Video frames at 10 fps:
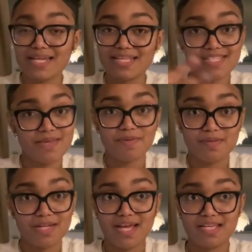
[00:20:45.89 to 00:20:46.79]
let's say
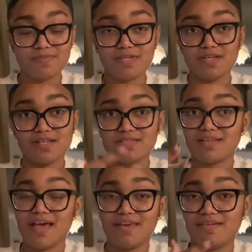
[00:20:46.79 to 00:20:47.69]
minimalize because
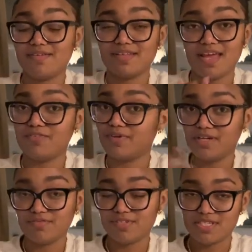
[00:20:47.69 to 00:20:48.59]
I couldn't get rid
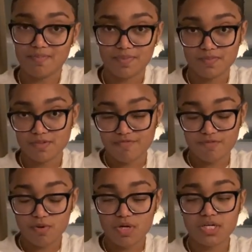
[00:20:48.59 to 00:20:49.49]
of the symptoms,
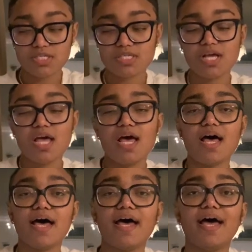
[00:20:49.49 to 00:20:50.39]
of course,
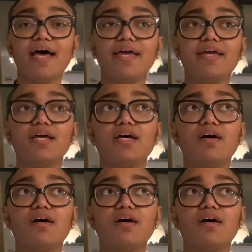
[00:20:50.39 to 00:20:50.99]
I